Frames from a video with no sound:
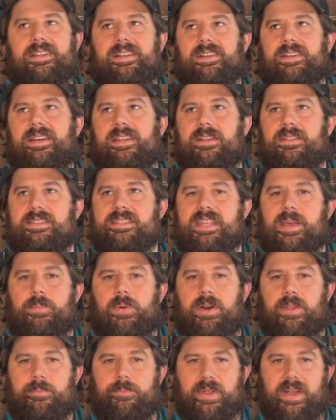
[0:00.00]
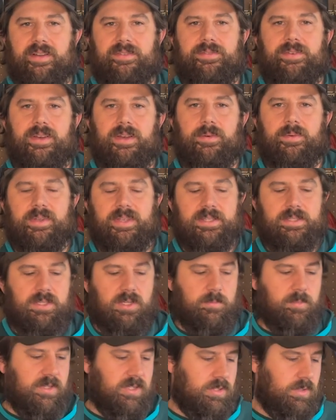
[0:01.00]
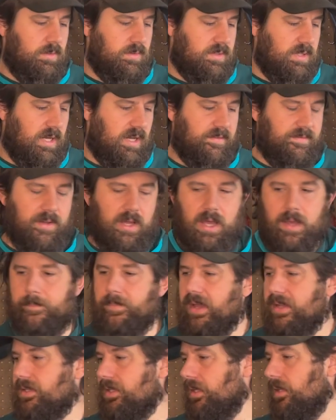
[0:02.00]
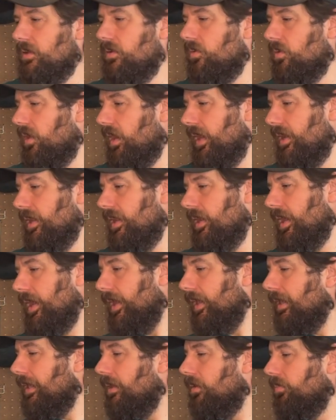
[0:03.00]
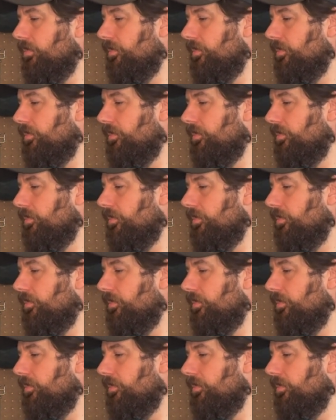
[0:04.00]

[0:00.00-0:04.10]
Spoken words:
kind of step on barefoot when I took my shoes off. I did hike in